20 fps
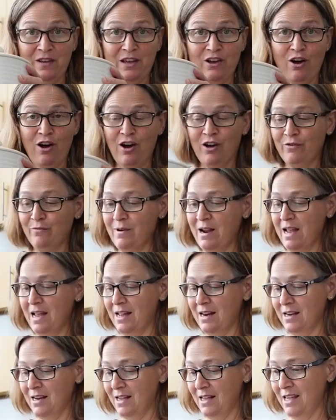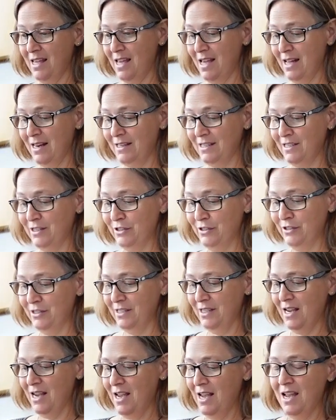Conran canisters,
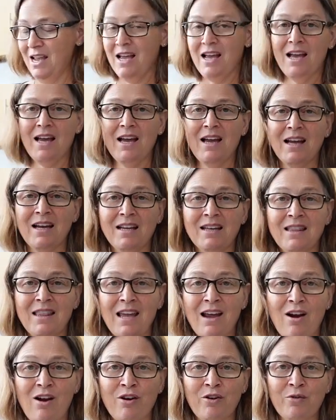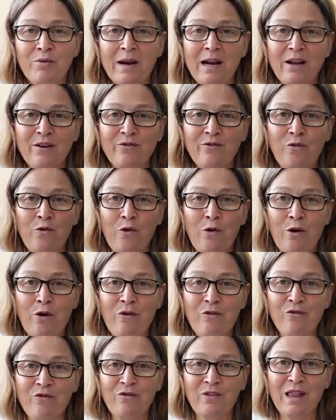and they are great for
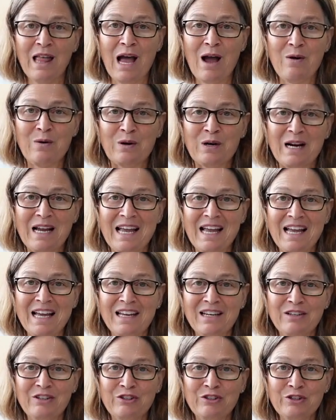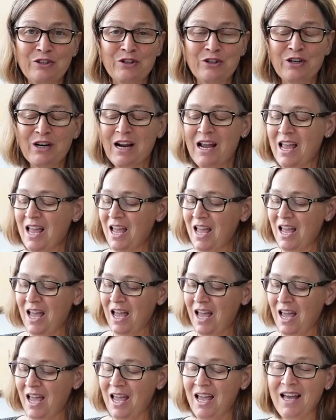flour and sugar.
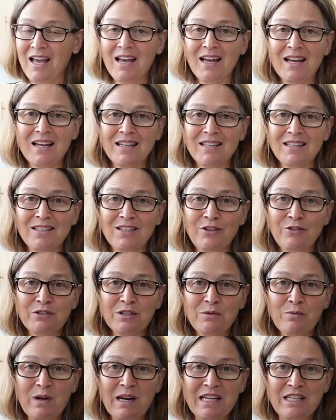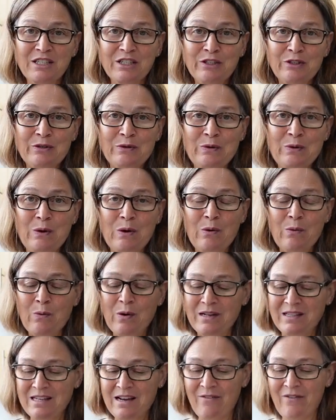And usually what I do,
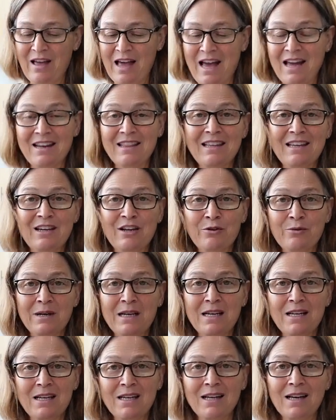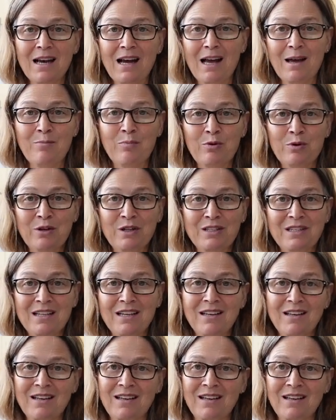once I've added the ingredient, I put